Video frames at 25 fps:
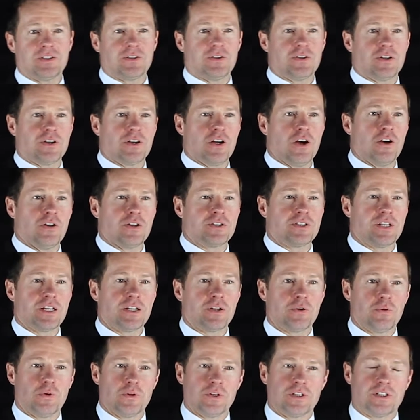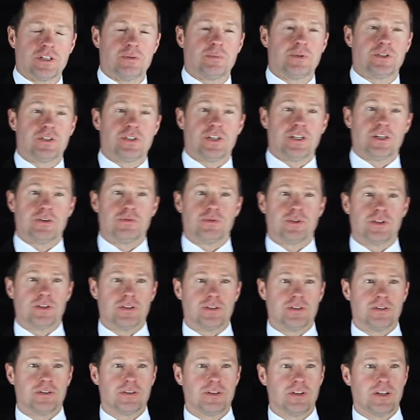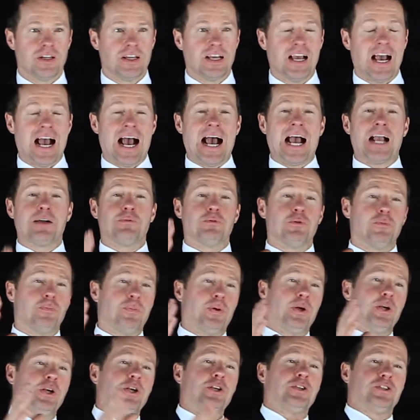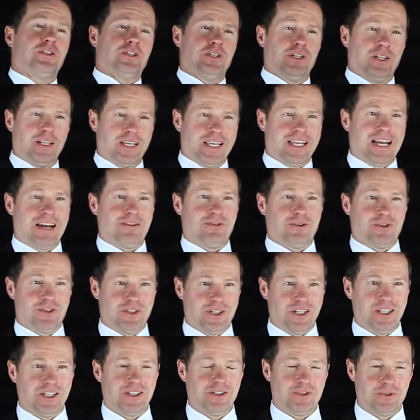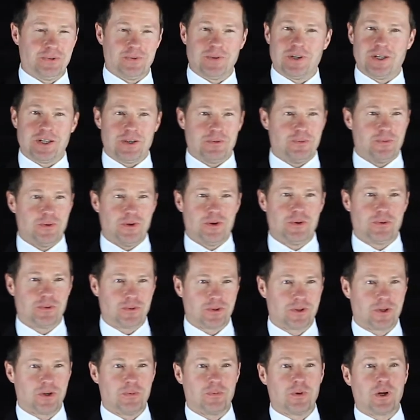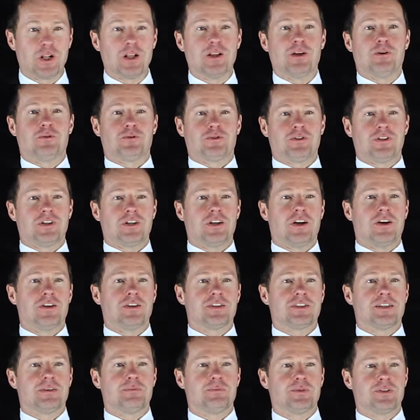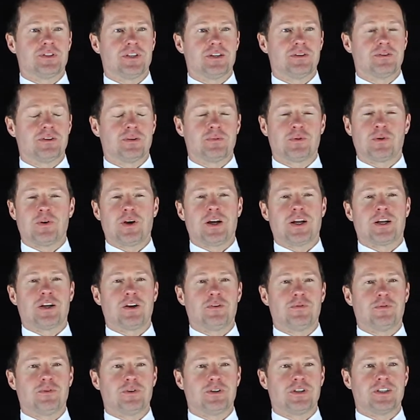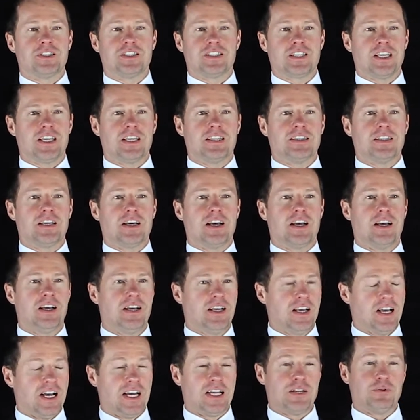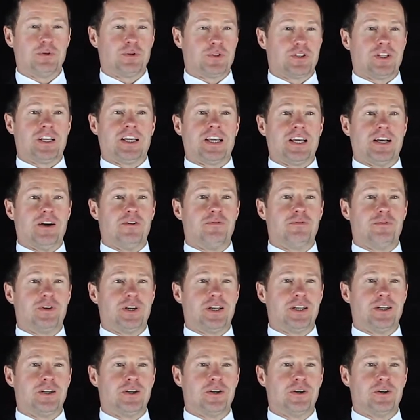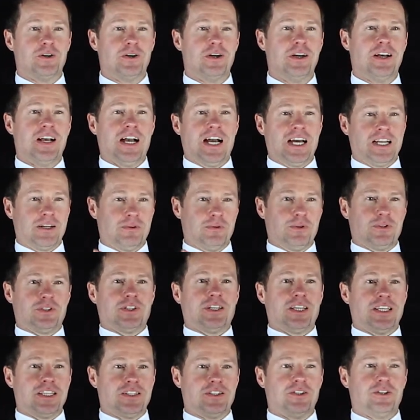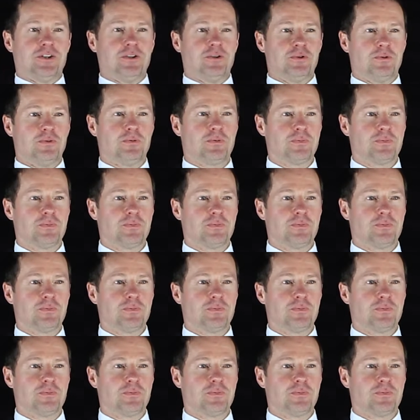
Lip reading: to the Gala Tent quality material. I will personally guarantee you that it won't come close to the Gala Tent material. I'm quite confident in saying that. And I will say it on video, and I will say it to you.